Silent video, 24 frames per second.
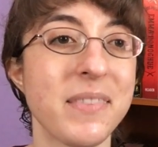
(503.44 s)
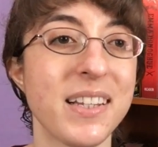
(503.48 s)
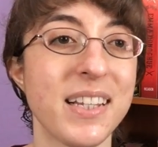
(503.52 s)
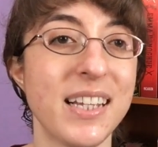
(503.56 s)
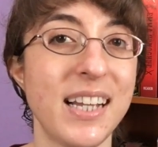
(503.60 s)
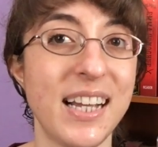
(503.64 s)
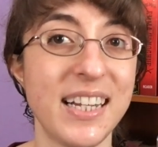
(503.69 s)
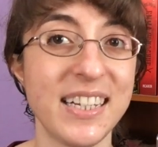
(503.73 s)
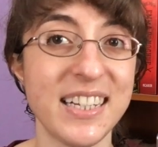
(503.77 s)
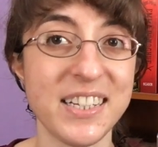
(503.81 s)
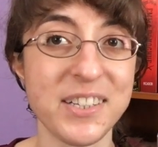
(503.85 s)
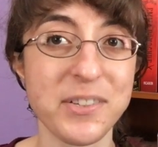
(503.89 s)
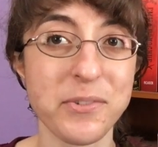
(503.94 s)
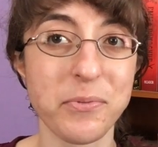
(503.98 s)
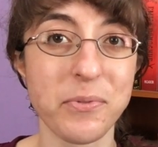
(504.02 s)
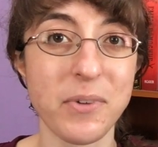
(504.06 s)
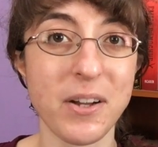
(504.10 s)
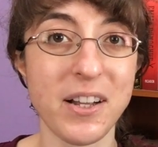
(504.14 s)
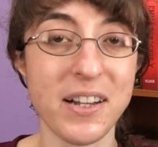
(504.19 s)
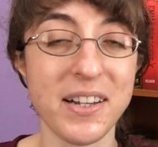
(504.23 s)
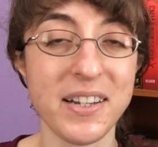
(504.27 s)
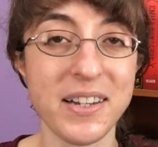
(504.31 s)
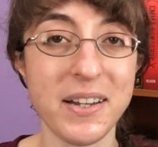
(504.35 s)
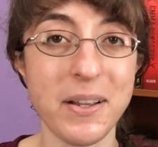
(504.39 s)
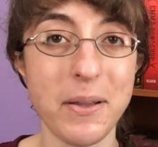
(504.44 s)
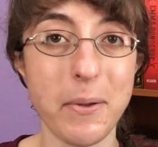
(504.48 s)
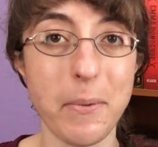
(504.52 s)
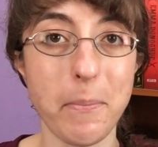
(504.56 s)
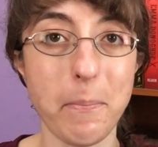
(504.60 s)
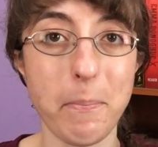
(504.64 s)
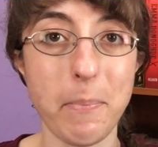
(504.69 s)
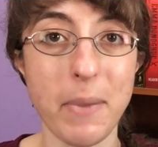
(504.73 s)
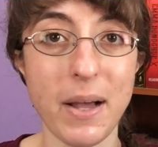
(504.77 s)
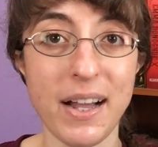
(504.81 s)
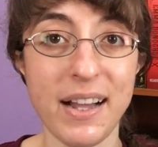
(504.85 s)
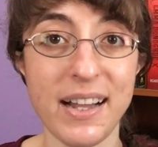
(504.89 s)
and it's run
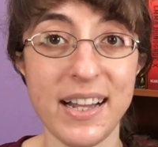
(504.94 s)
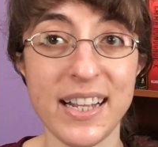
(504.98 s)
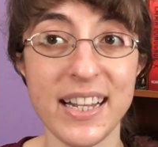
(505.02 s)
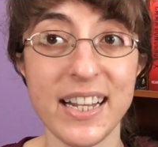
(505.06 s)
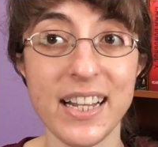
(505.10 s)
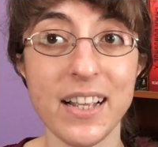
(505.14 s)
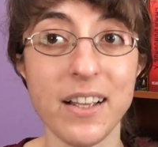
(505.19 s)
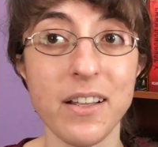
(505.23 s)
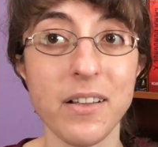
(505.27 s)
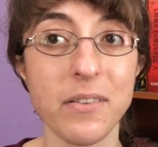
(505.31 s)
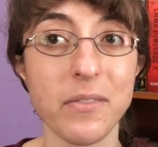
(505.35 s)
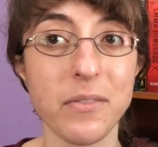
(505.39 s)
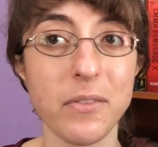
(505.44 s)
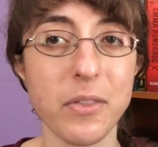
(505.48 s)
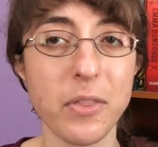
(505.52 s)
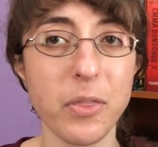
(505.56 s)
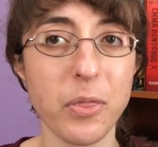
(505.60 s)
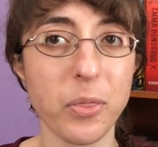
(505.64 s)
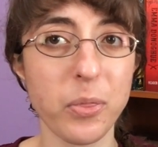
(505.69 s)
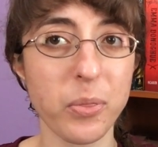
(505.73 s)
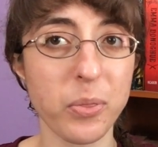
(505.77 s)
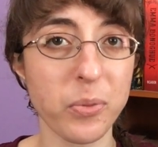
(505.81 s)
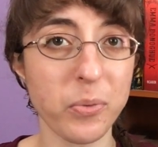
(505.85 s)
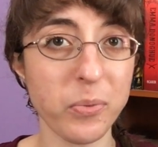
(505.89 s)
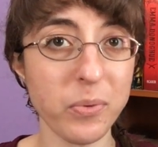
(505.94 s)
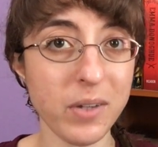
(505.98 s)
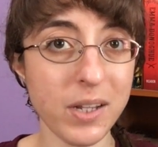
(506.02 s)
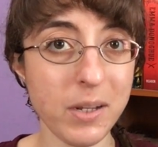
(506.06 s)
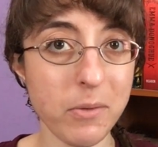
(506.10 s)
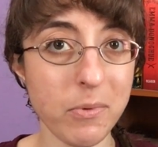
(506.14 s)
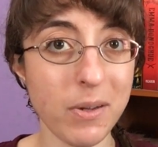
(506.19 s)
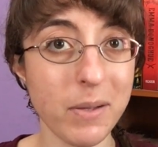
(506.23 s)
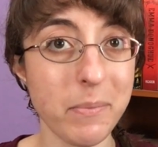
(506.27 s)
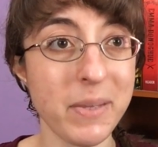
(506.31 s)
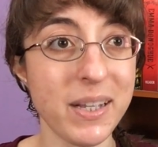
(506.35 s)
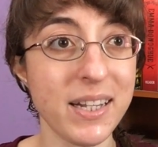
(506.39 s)
by three
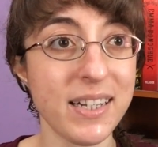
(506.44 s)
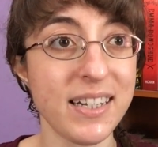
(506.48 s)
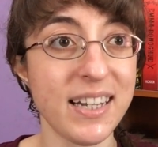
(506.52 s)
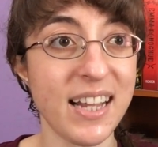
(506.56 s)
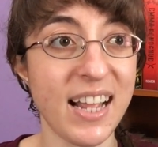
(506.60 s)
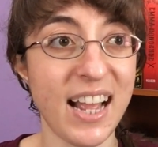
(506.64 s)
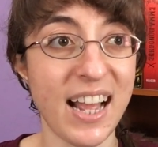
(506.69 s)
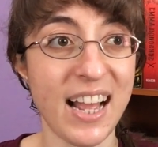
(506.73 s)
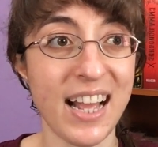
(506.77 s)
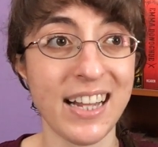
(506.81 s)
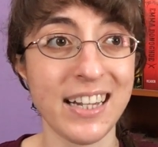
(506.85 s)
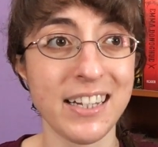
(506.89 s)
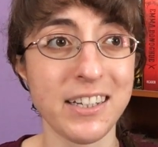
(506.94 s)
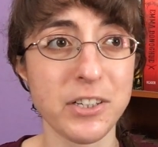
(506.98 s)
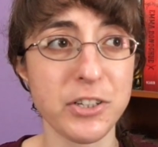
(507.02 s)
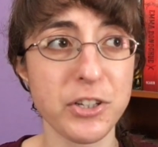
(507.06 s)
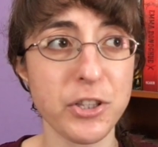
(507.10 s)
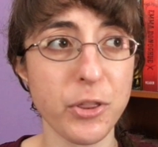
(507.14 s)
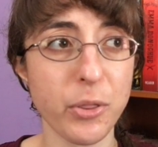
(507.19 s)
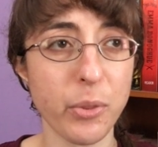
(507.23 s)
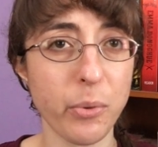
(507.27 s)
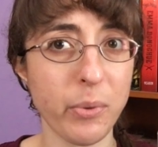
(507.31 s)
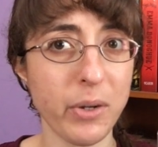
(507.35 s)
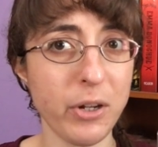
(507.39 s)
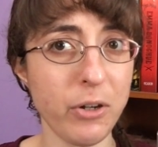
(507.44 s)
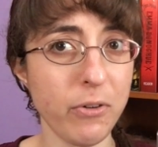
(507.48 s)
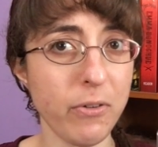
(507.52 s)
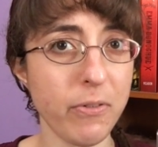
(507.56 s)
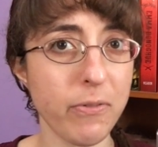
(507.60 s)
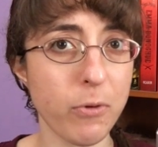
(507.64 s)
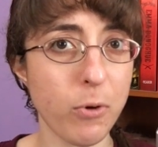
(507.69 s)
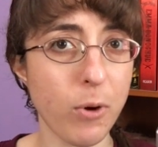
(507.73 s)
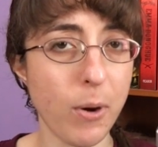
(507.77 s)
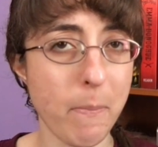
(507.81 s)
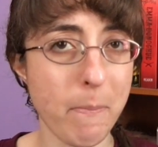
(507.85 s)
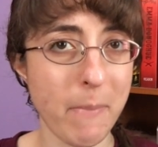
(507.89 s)
women and three or
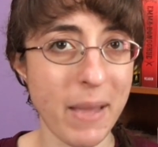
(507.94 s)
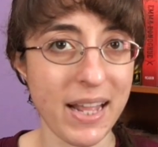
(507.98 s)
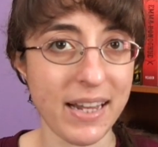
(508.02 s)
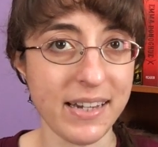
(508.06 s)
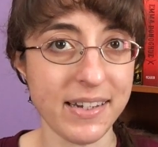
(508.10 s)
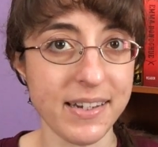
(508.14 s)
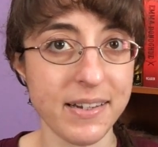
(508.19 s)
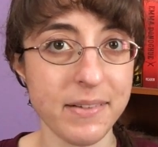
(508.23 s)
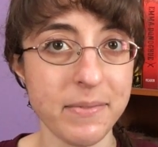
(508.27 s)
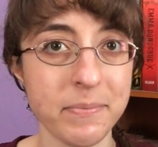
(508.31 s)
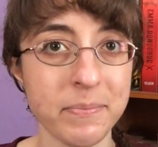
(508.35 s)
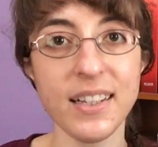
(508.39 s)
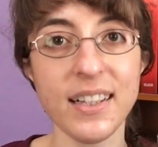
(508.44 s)
four men.